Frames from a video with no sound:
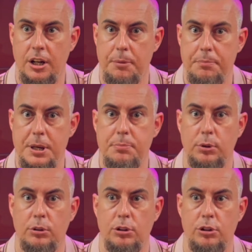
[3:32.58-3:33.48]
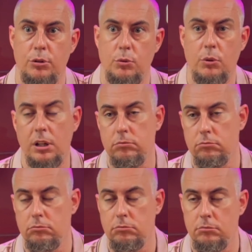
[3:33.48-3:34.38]
people who, well,
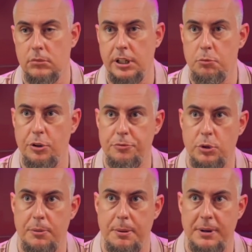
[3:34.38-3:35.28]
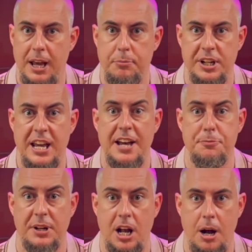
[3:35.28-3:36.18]
it wasn't one of my plan, but it has
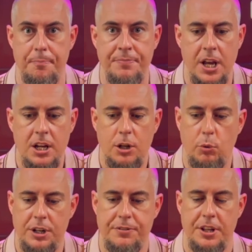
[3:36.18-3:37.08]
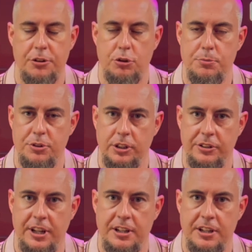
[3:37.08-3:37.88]
become one of the other groups I looked at.